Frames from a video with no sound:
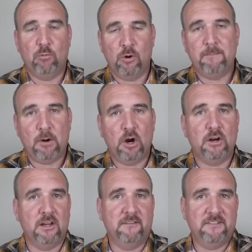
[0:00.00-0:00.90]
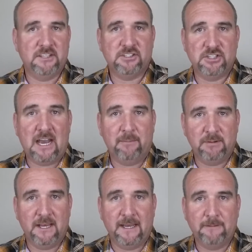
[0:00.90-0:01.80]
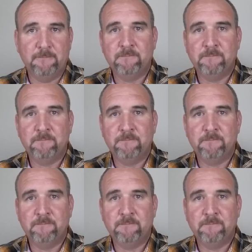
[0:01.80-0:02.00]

one part of this job done.